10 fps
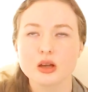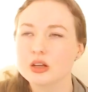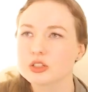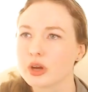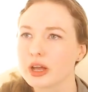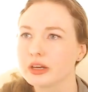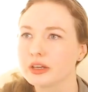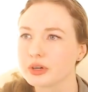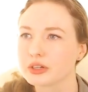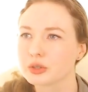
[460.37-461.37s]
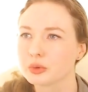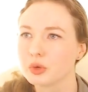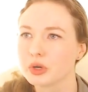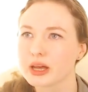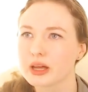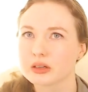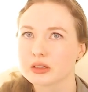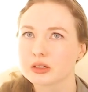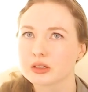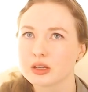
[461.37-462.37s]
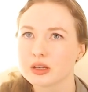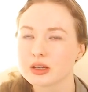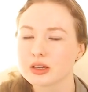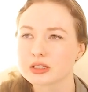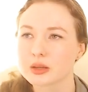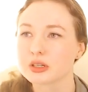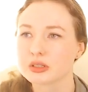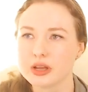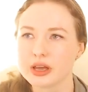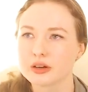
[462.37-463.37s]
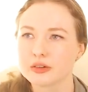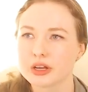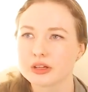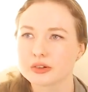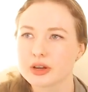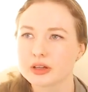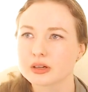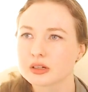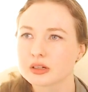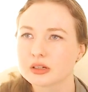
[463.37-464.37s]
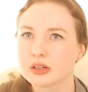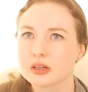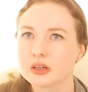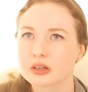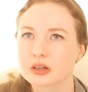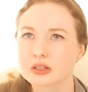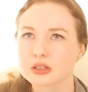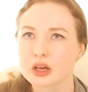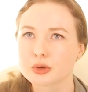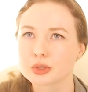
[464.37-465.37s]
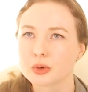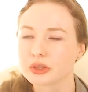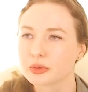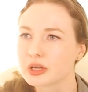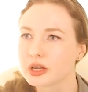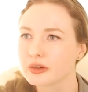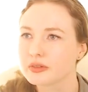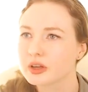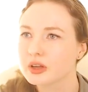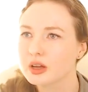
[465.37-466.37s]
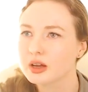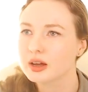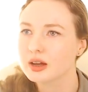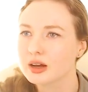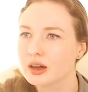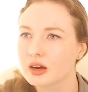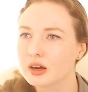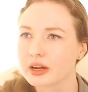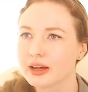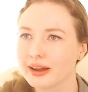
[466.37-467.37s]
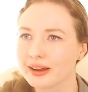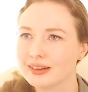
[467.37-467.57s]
So 83. So we'll get, except that it's negative 83, because that was the one that was negative. Okay.